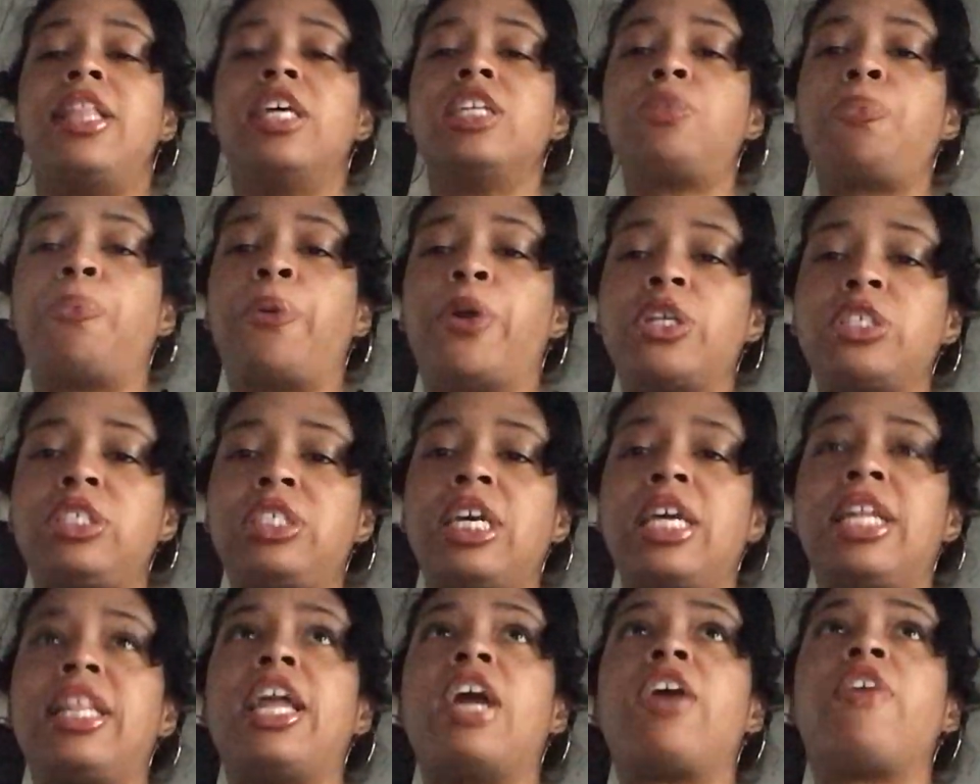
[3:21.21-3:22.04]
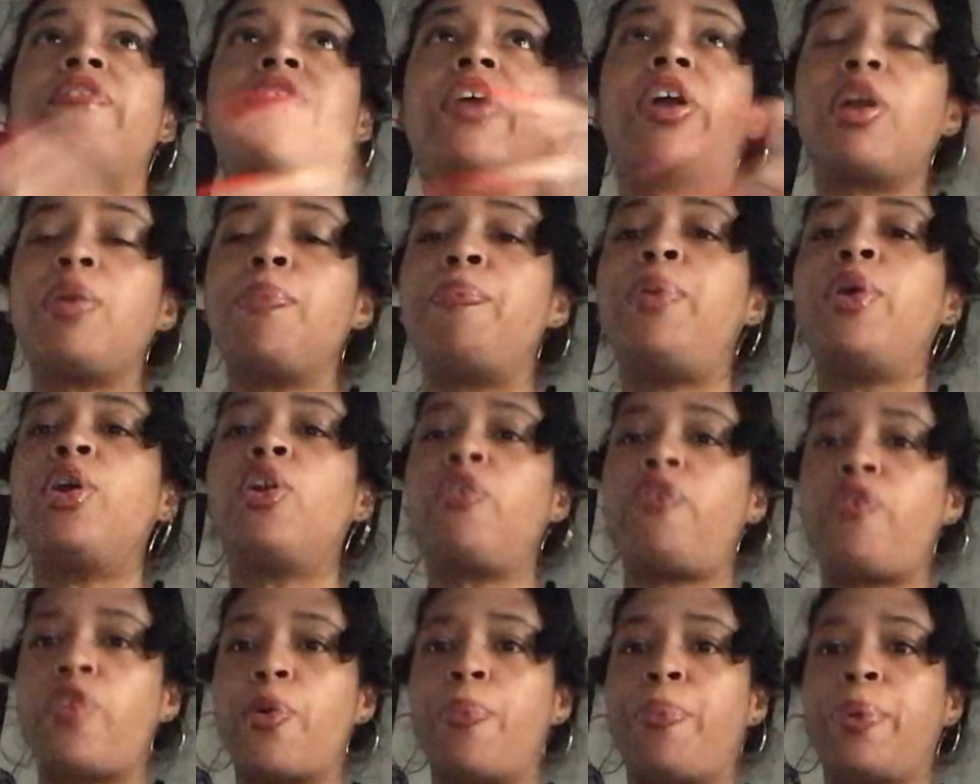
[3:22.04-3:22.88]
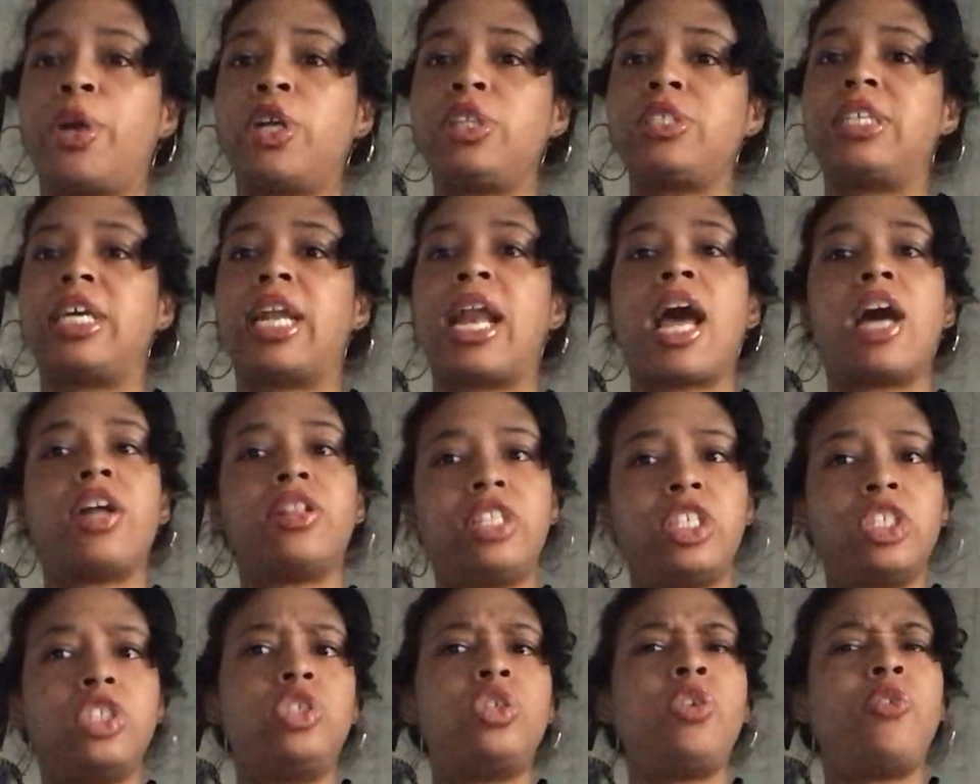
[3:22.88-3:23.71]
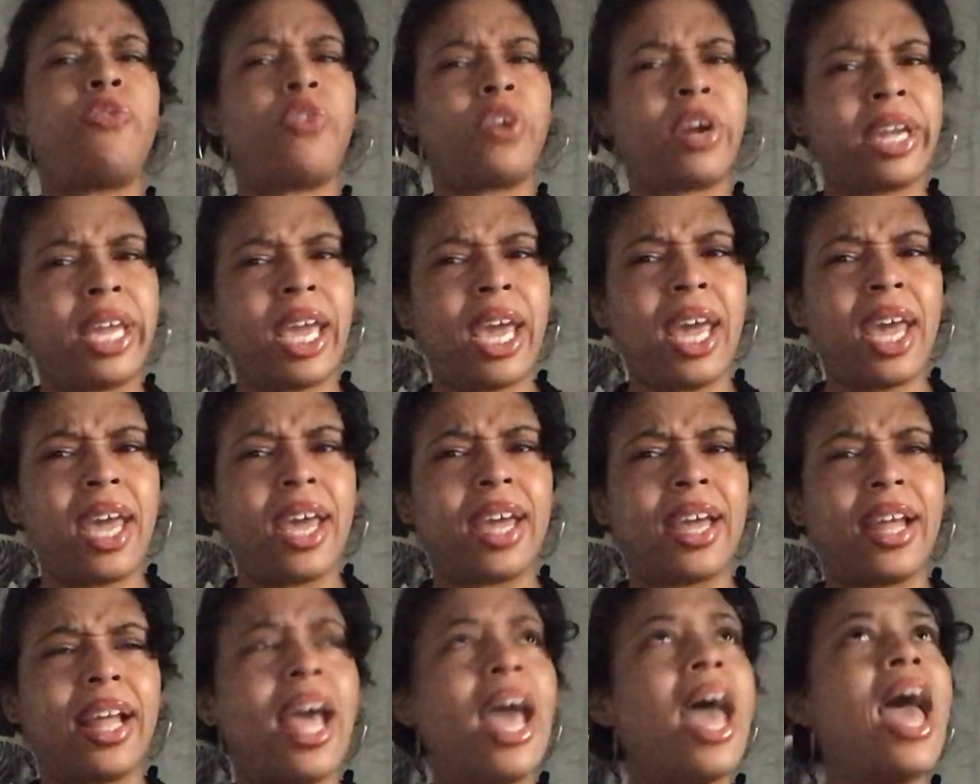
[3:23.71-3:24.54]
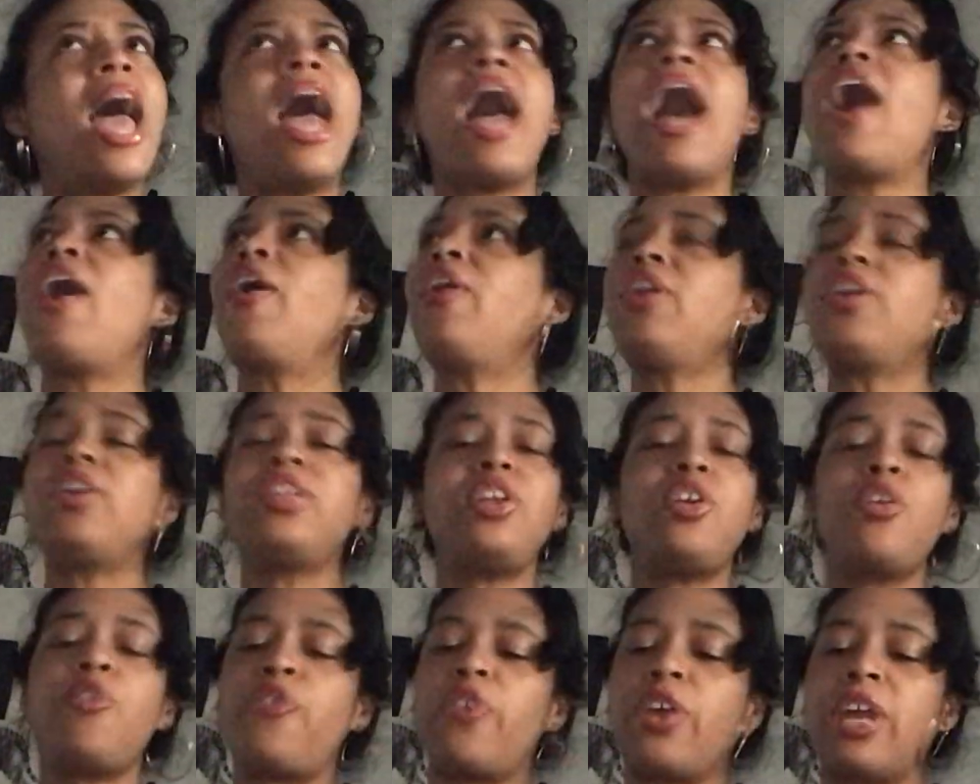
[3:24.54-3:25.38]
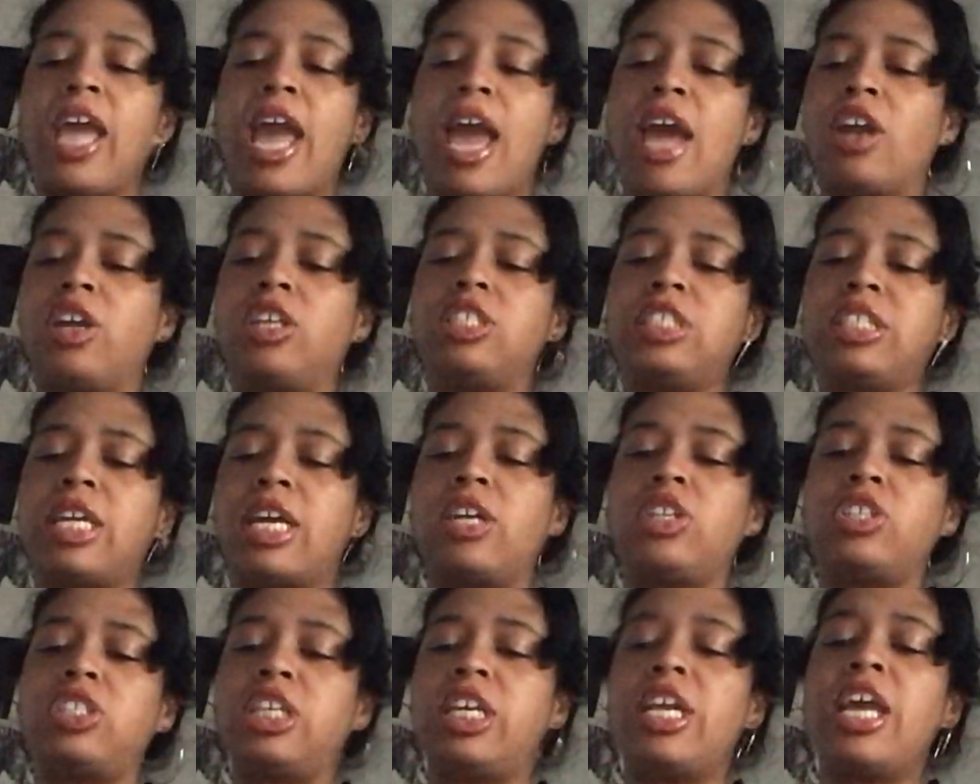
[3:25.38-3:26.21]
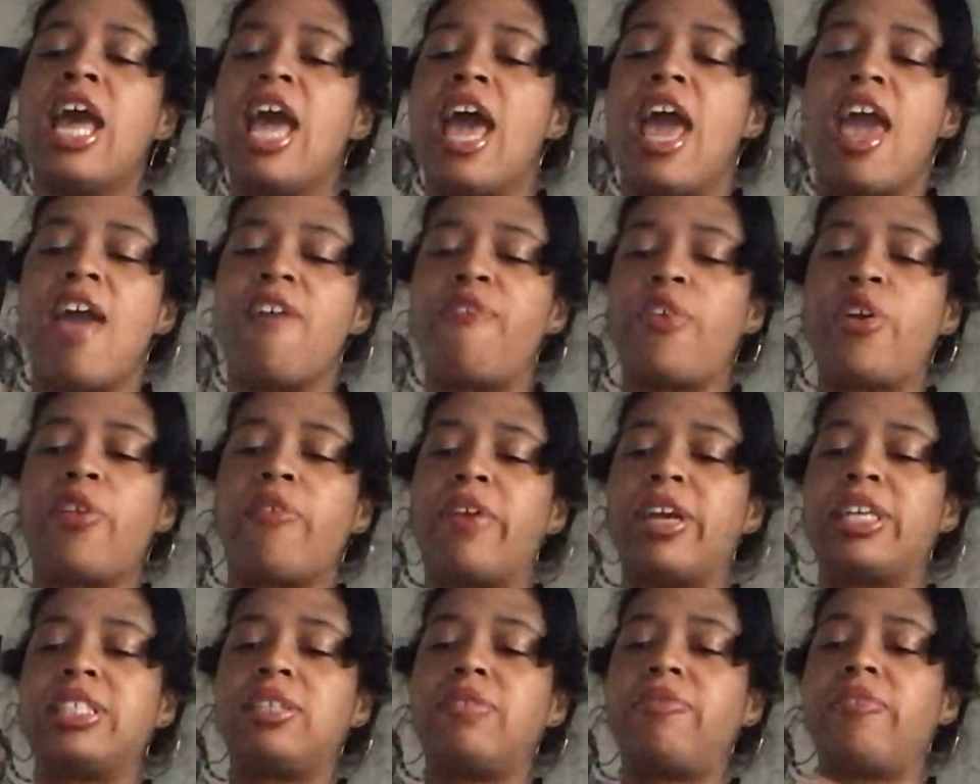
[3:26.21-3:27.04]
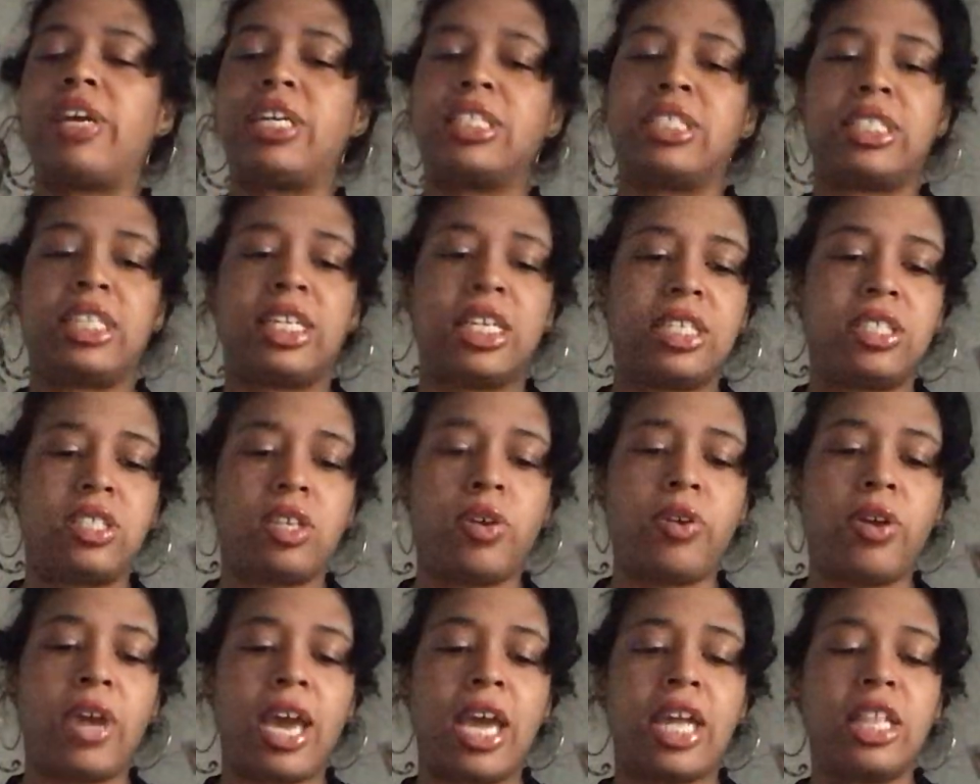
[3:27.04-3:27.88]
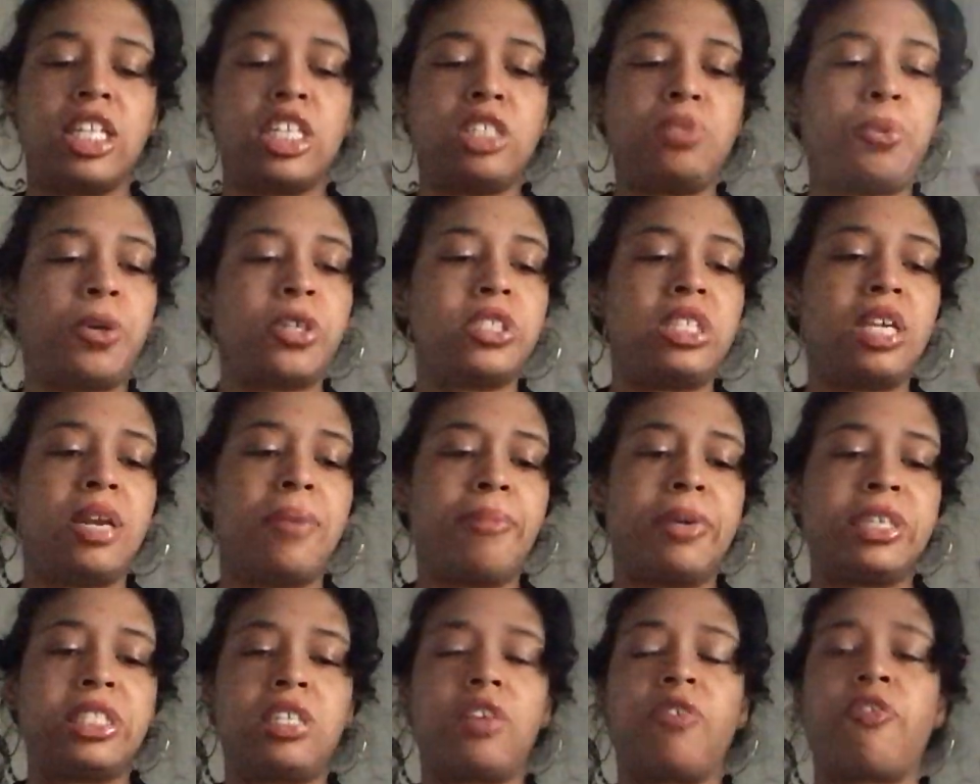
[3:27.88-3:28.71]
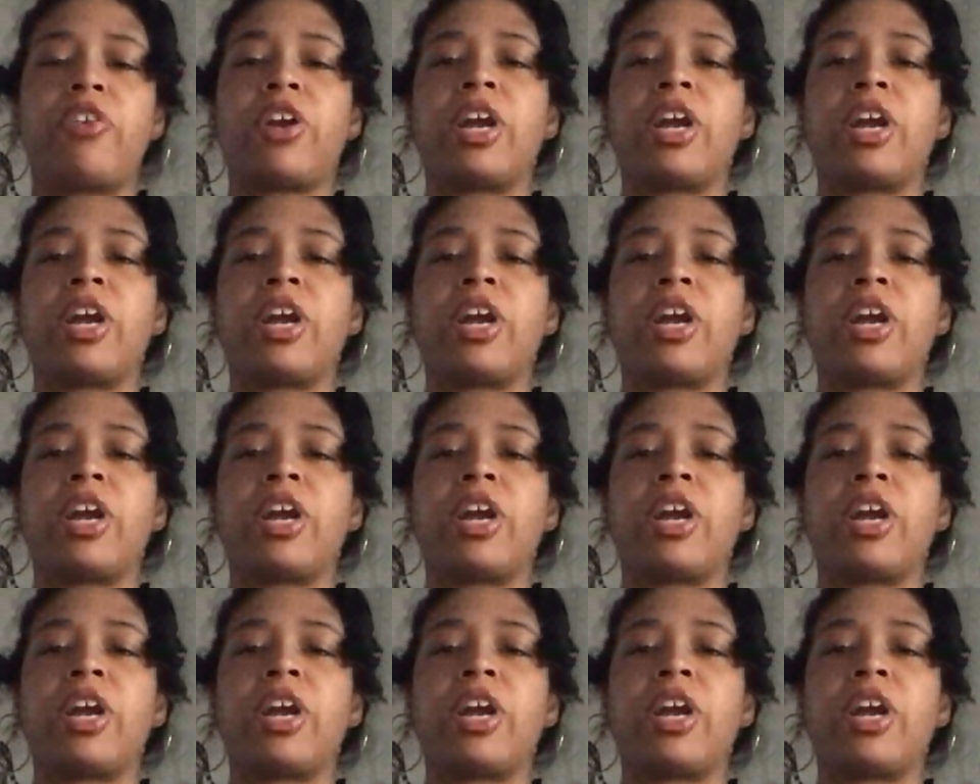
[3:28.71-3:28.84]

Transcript: This person, they're a very beautiful person. How did you forget? How did you forget? Energy, if it resonates, okay? This person must have